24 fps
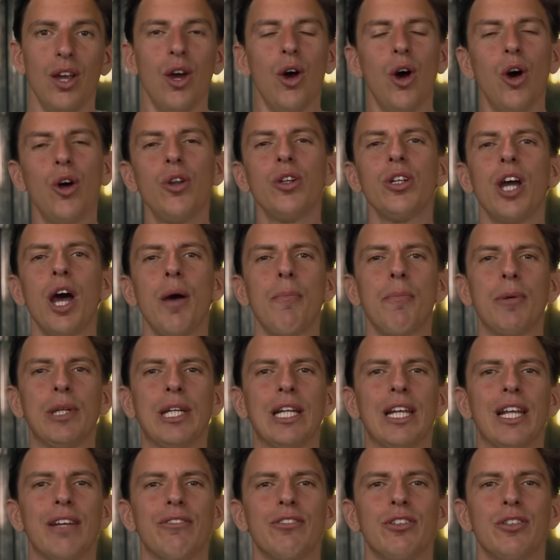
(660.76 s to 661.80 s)
On
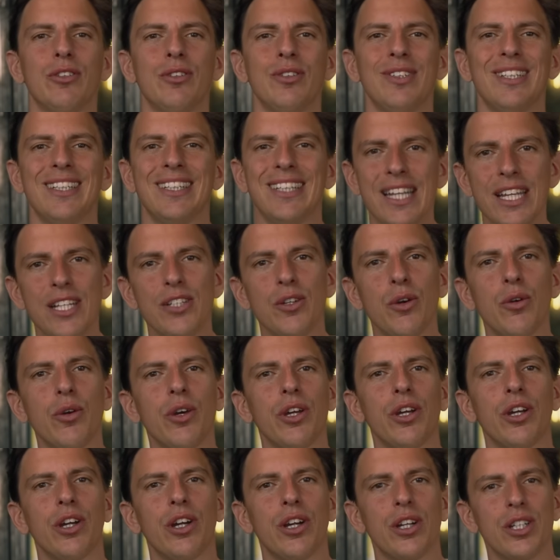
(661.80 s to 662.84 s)
company level, these
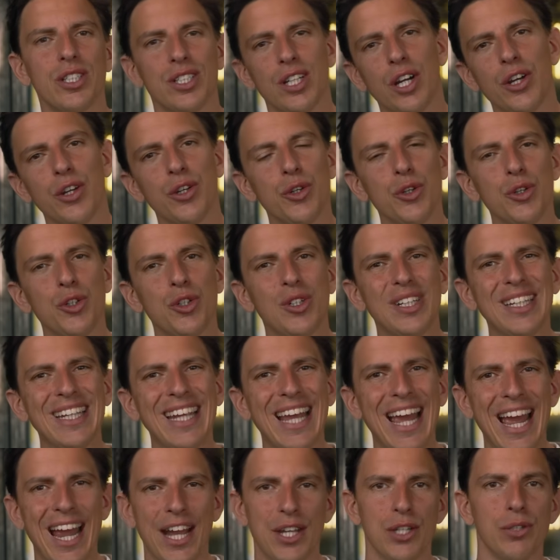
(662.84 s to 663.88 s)
OKRs are
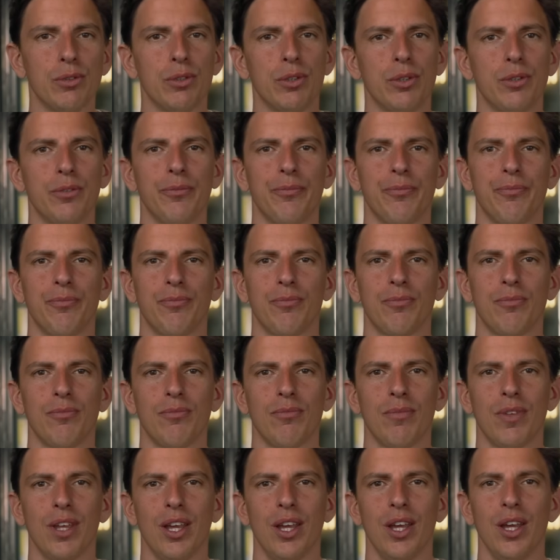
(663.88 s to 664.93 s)
usually annual.
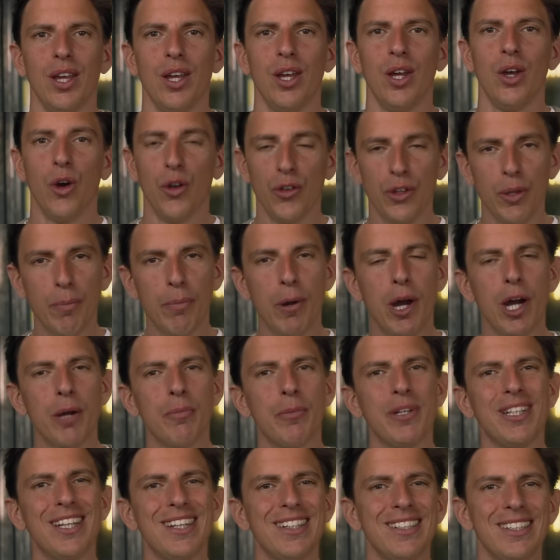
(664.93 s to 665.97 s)
On
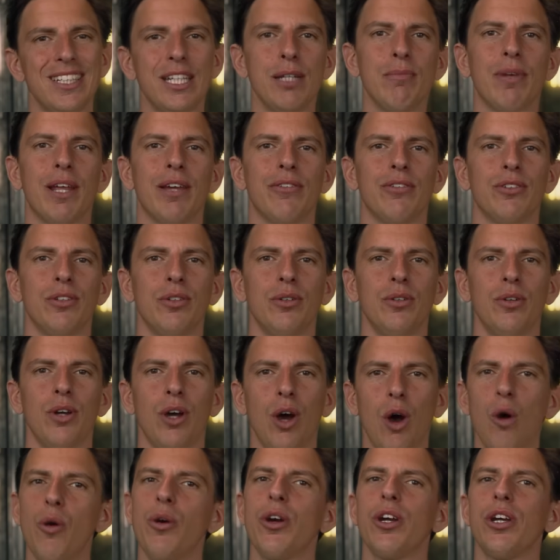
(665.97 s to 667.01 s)
department and team level,
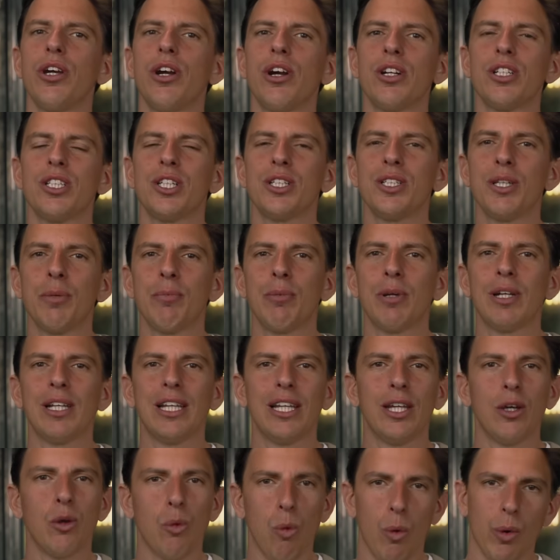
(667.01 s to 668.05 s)
OKRs are typically
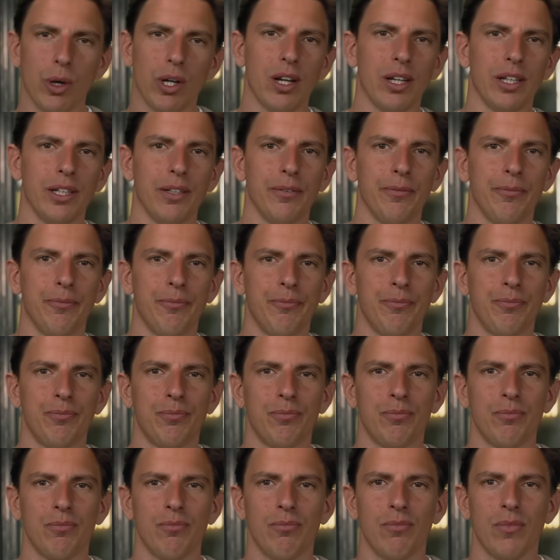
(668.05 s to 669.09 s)
quarterly.
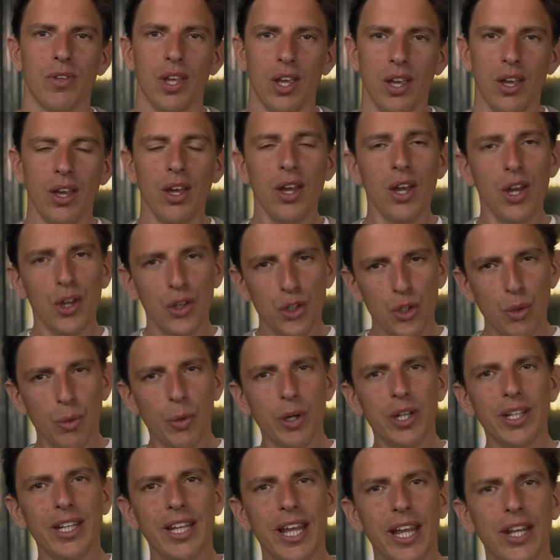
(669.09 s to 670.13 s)

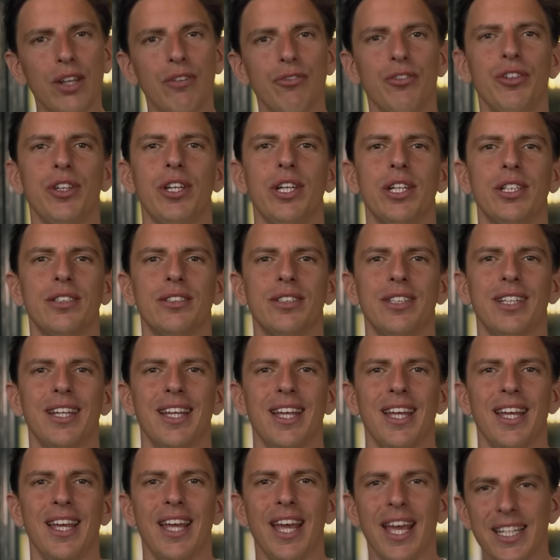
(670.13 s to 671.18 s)
Toward the end of a year,
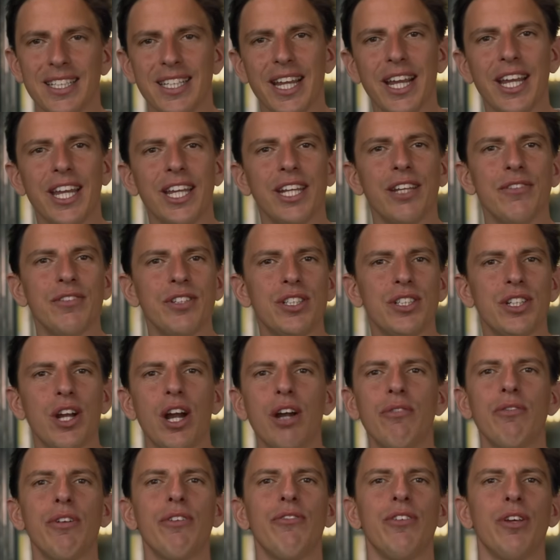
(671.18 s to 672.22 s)
executives
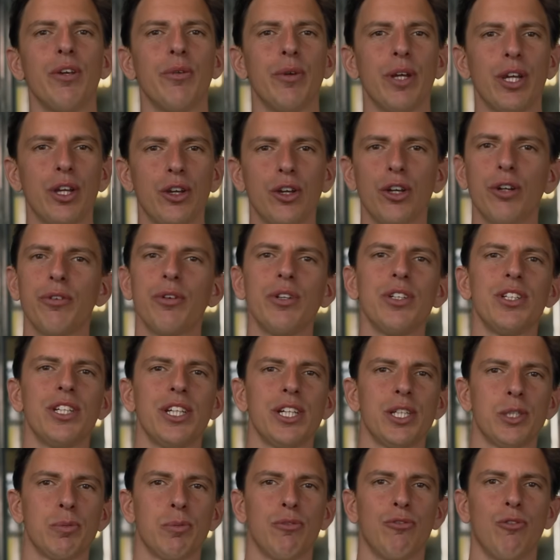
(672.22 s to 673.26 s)
start reviewing current
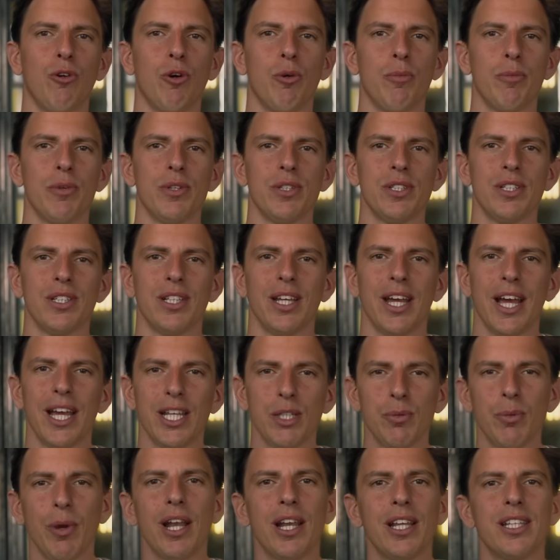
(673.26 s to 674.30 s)
year's performance
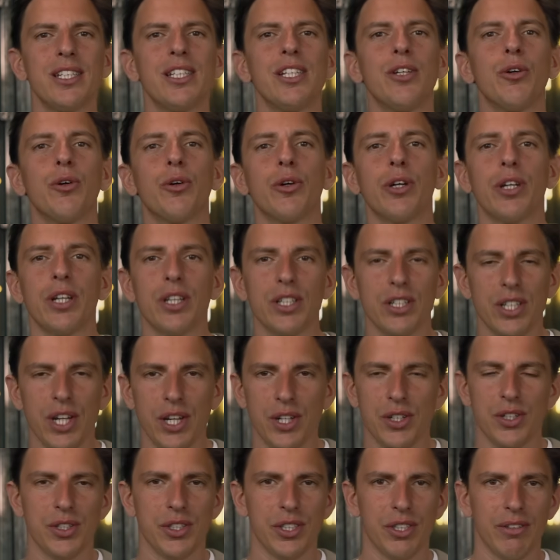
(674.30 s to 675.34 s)
as well as the
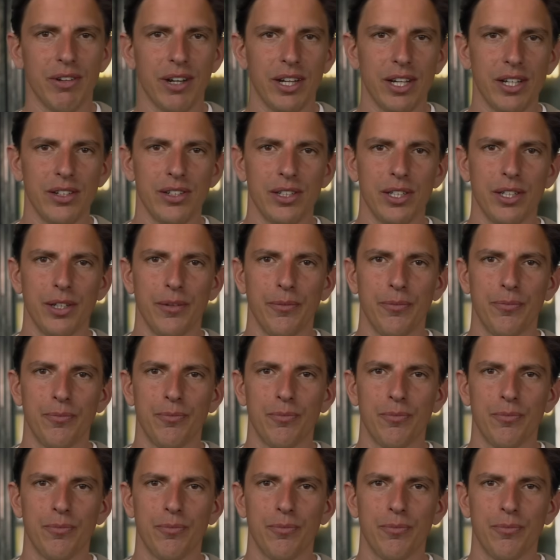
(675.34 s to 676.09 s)
organization's strategy.